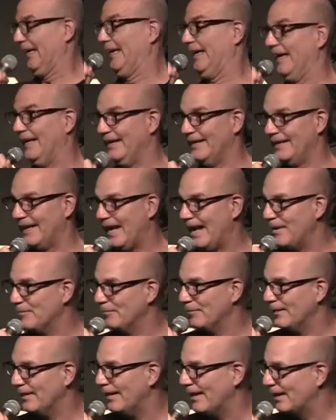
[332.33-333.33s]
And
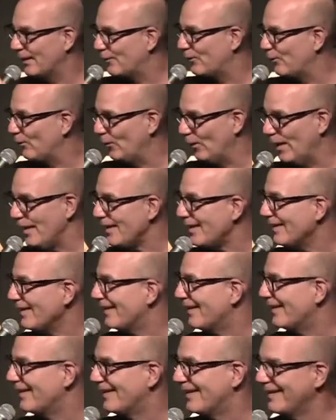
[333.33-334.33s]
I'm like, what?
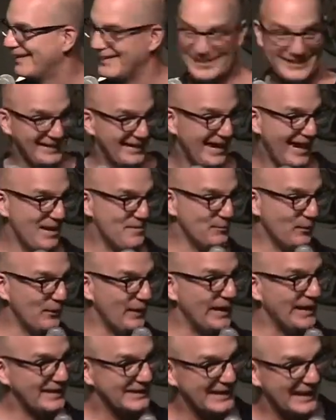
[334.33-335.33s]
I'm
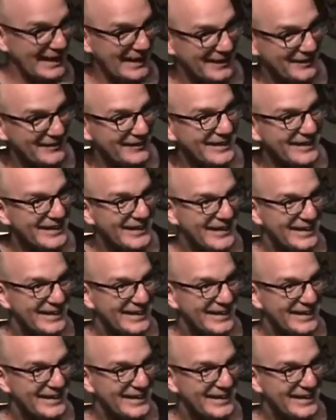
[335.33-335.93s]
awake now.